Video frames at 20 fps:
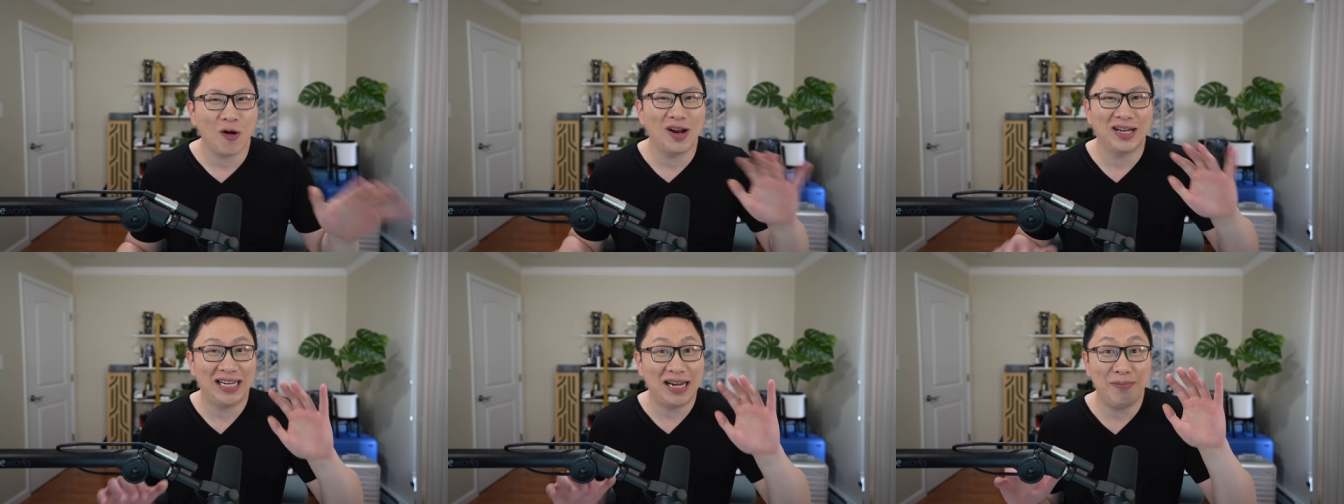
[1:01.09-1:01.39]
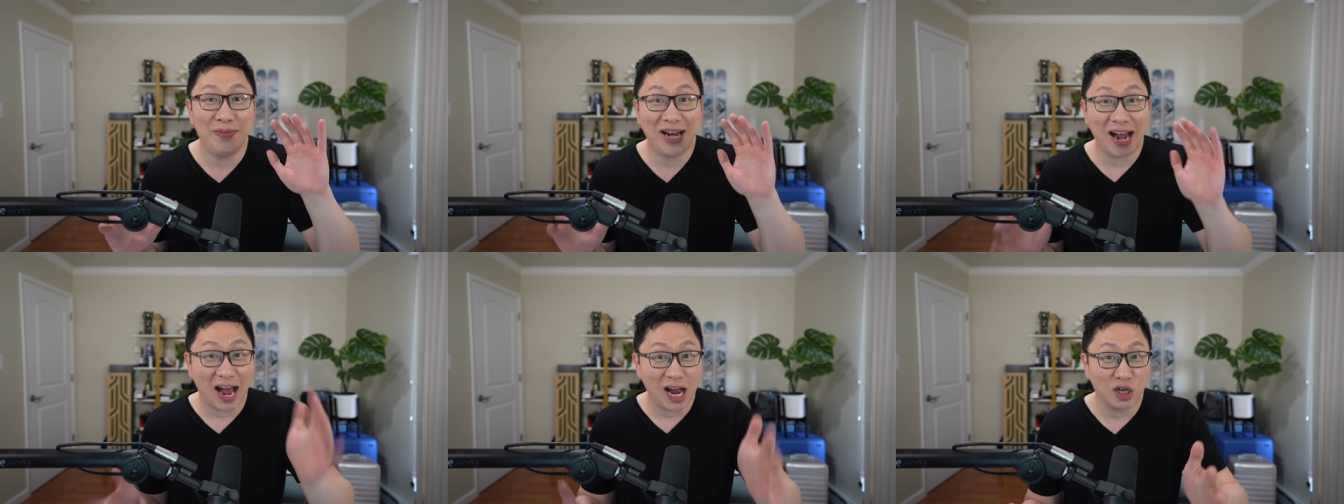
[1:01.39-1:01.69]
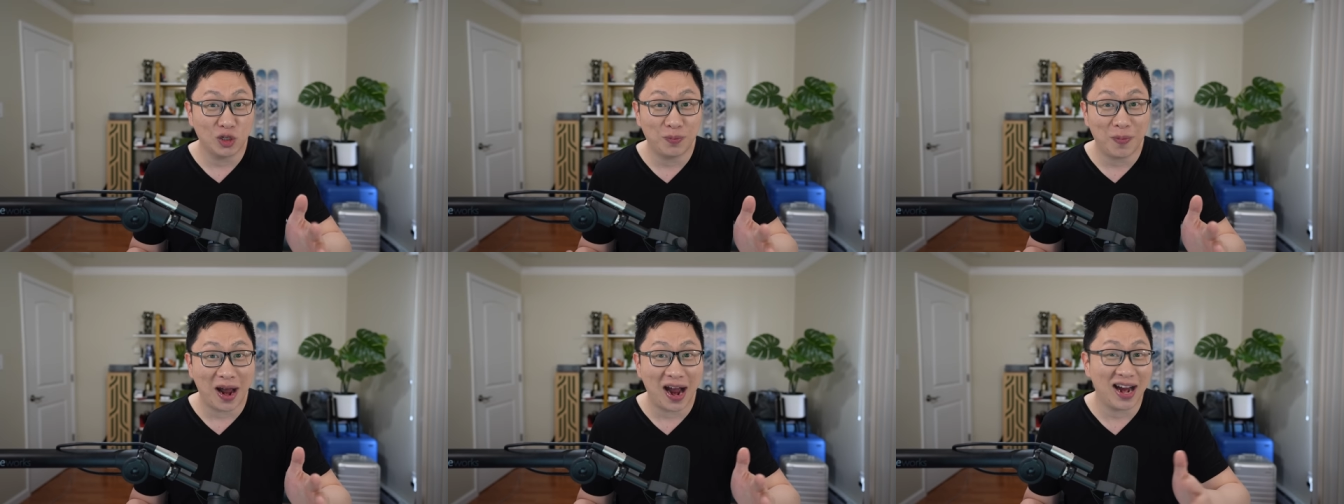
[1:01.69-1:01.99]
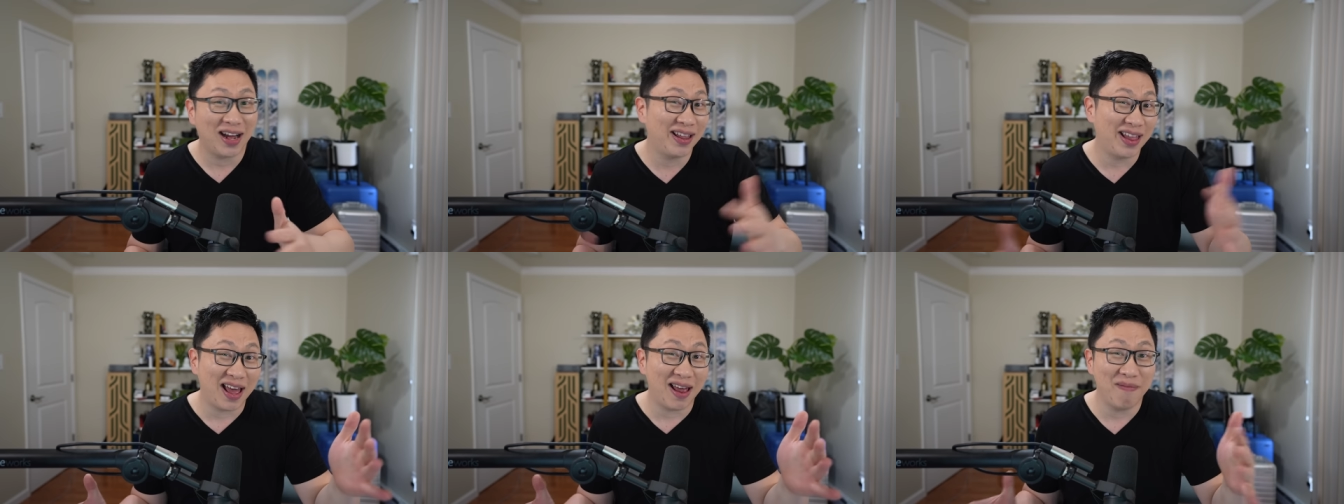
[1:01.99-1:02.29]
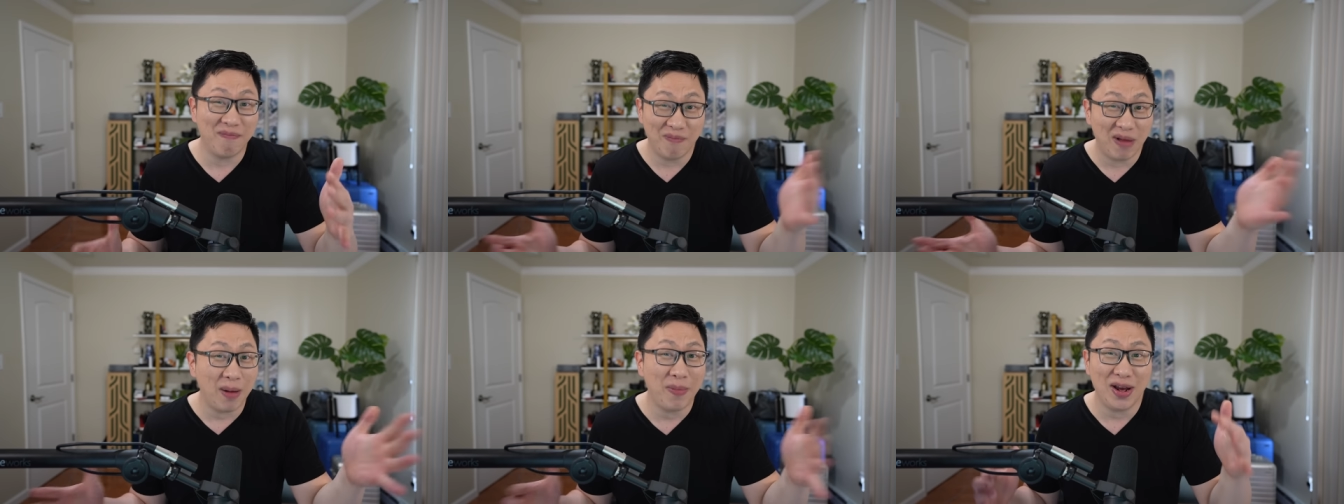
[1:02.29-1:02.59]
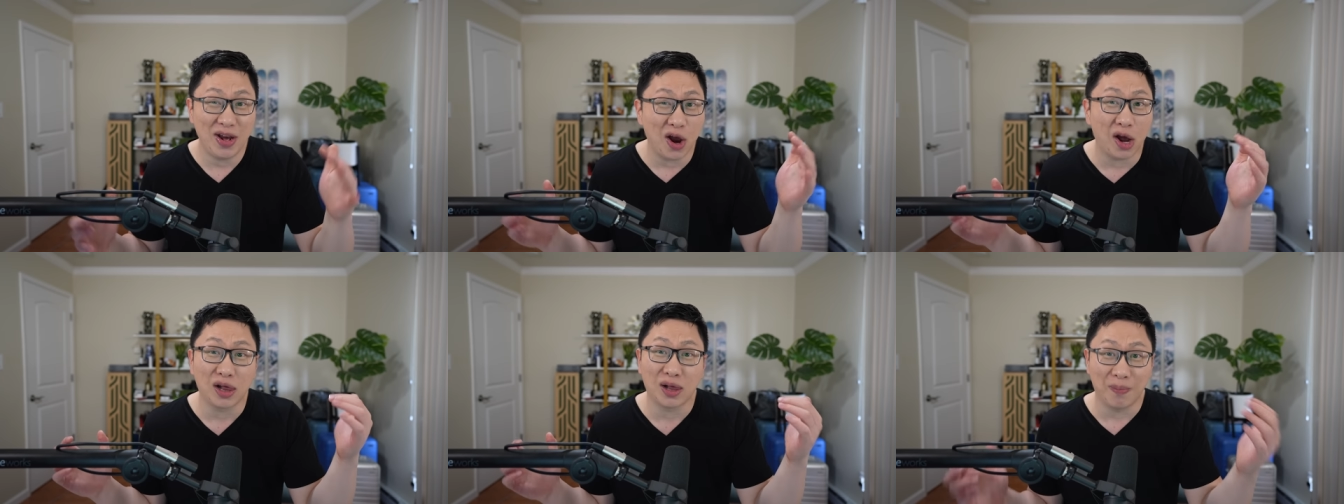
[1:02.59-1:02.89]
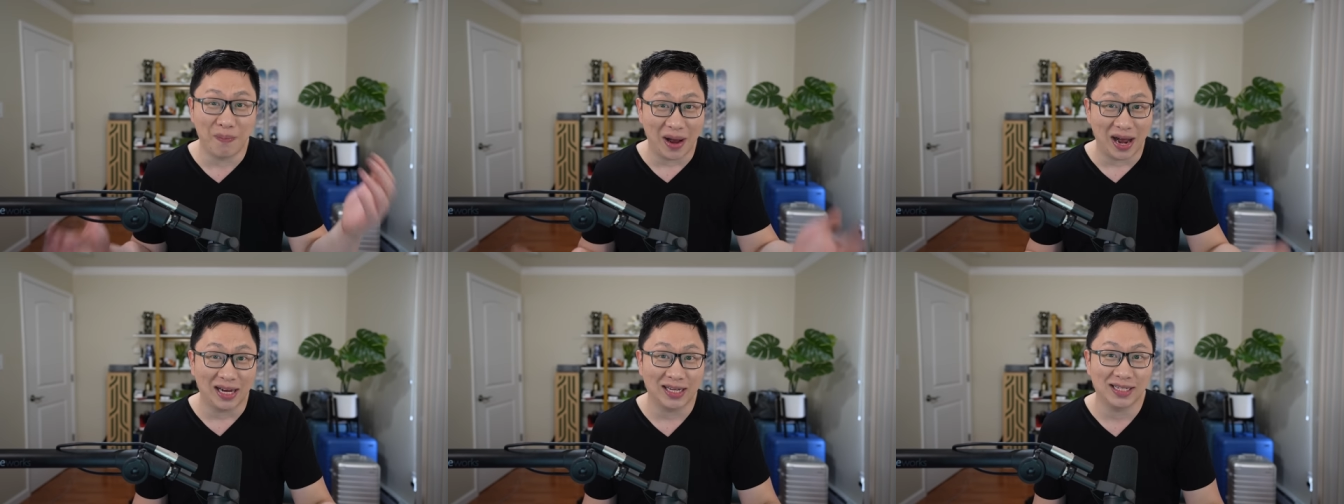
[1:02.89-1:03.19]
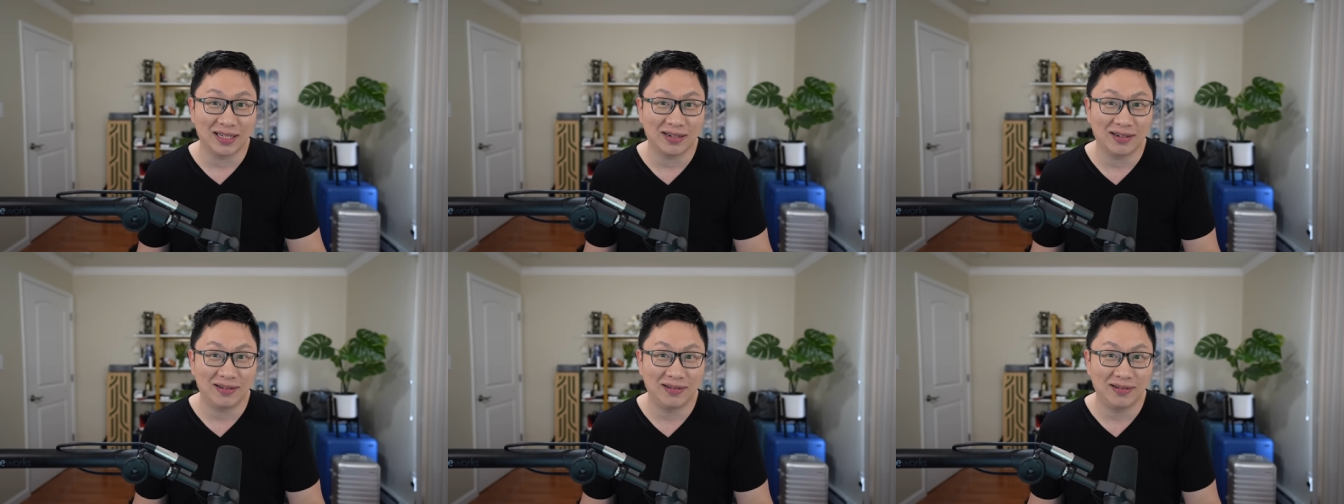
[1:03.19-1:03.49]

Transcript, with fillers: you're on team cashback, then maybe not the best.